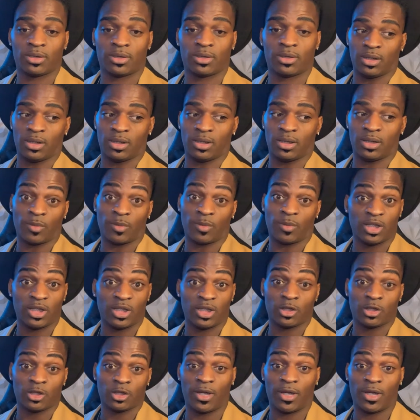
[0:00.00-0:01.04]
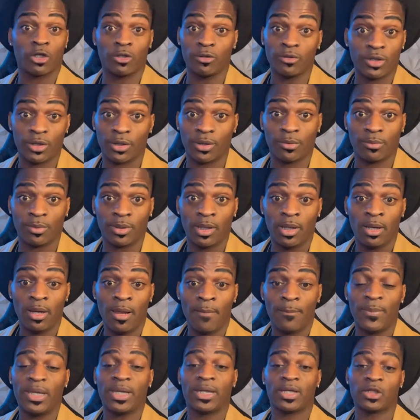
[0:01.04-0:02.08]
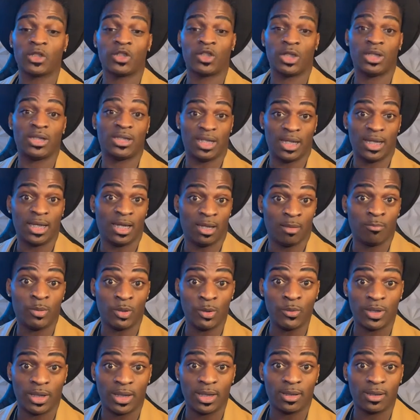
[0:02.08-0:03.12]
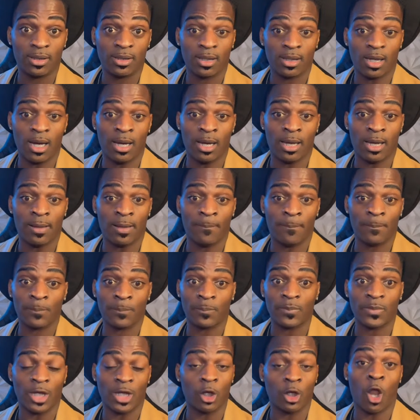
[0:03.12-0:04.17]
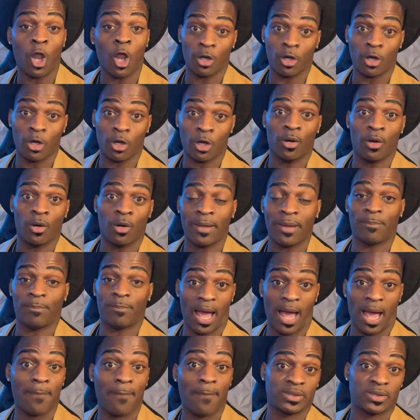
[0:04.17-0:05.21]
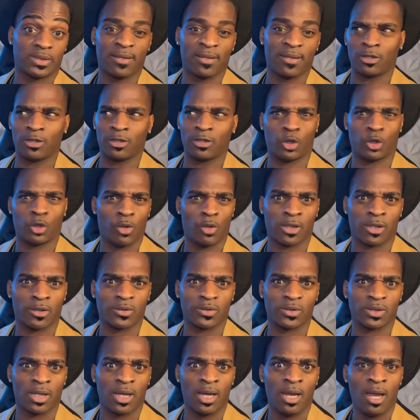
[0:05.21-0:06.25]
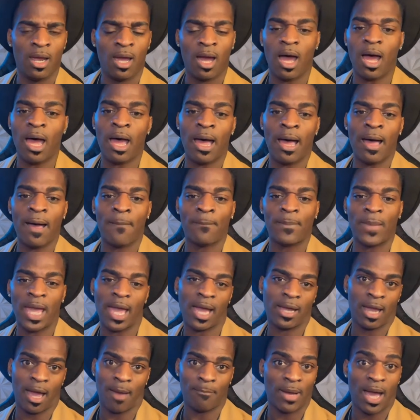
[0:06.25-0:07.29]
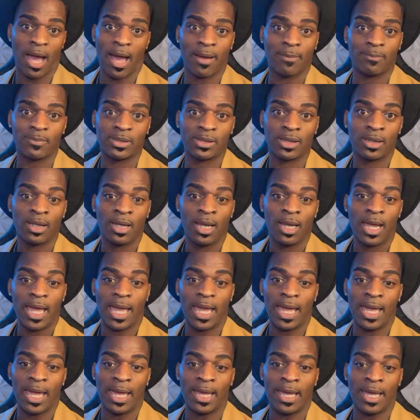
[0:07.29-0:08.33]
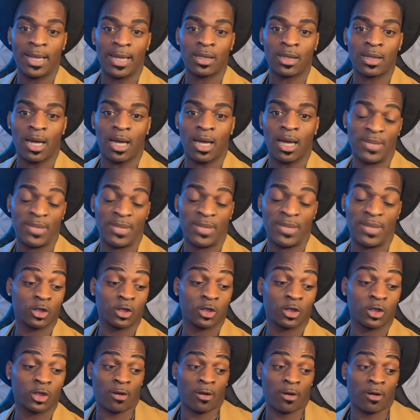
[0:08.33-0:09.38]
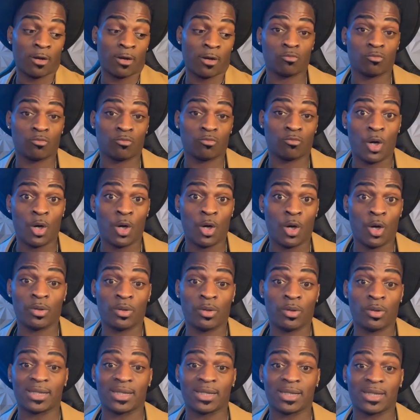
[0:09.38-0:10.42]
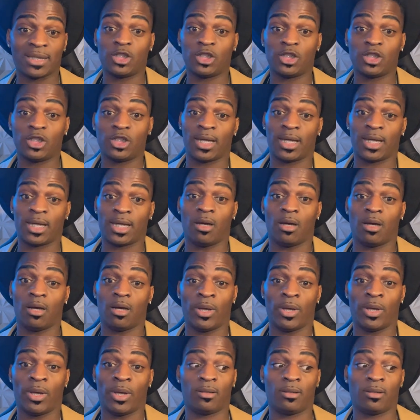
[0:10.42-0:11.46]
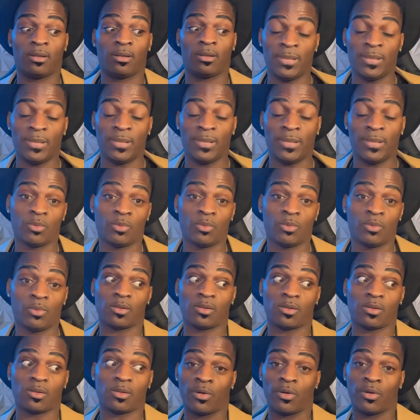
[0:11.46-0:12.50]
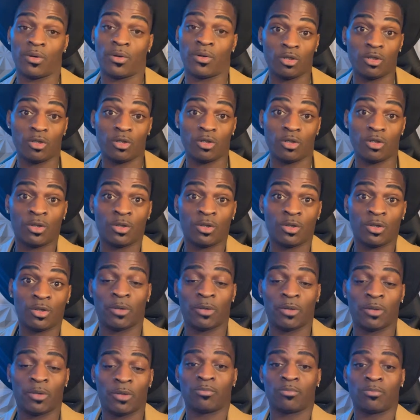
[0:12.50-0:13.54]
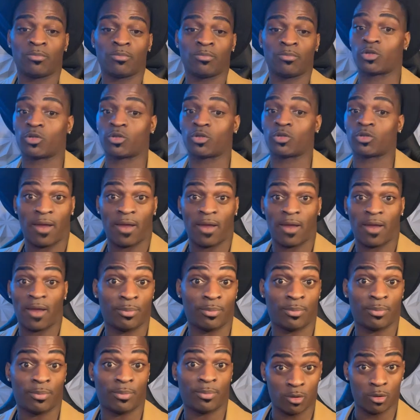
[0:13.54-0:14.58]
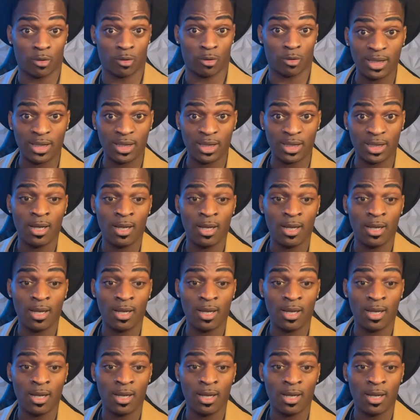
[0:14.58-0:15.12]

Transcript: situation is over here on YouTube because she did get booted long ago. They popped, I think 2 hurdles had got popped. And yeah, so I don't know. Last I checked, when Millie was on YouTube, it was more sort of like for promotion.